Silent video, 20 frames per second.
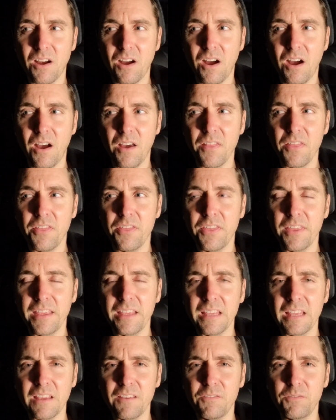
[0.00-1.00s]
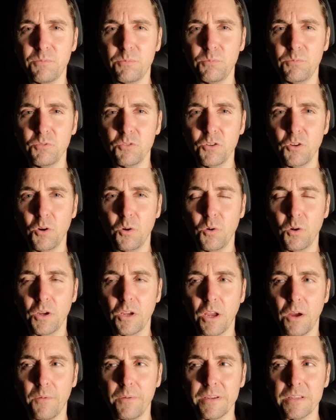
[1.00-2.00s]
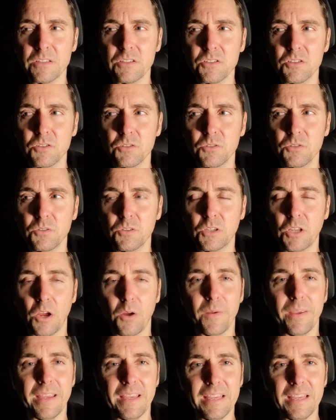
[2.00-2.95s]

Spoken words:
I think if you're going to go